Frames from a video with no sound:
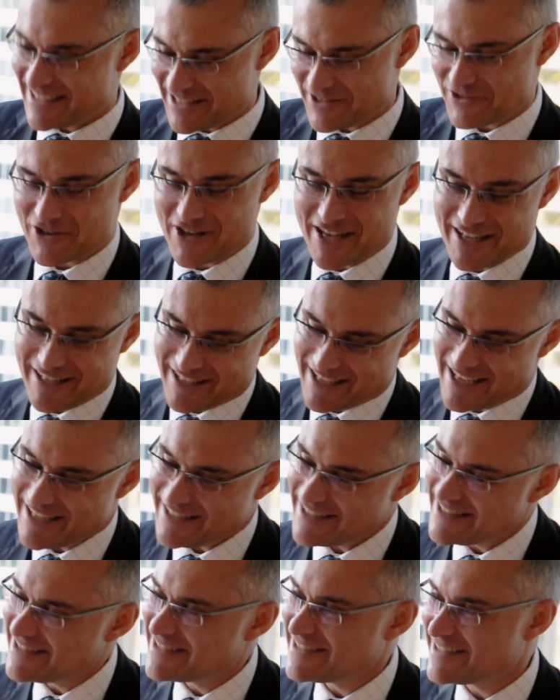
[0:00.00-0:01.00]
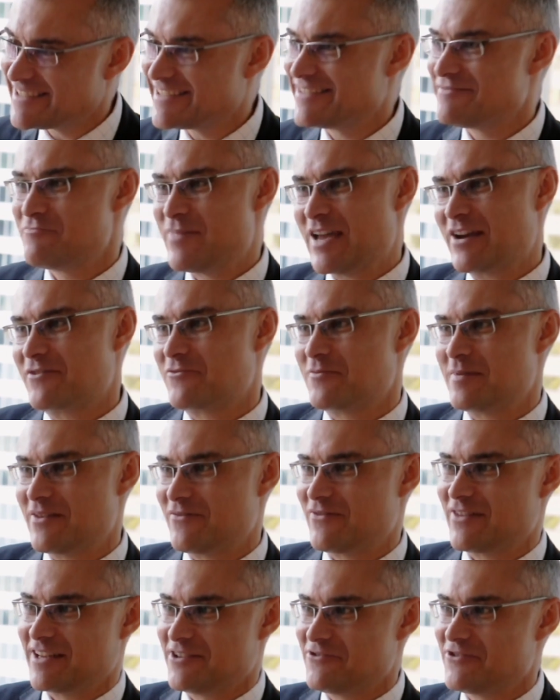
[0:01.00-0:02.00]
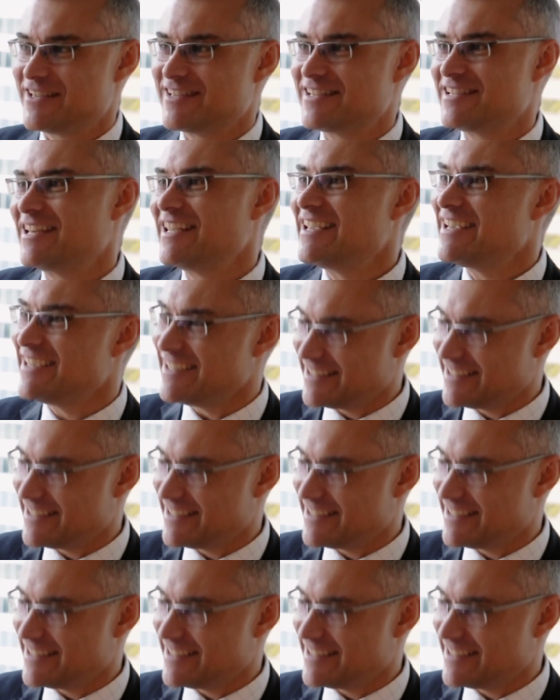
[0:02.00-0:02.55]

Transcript: That's right, yes. Back from that fairly recently.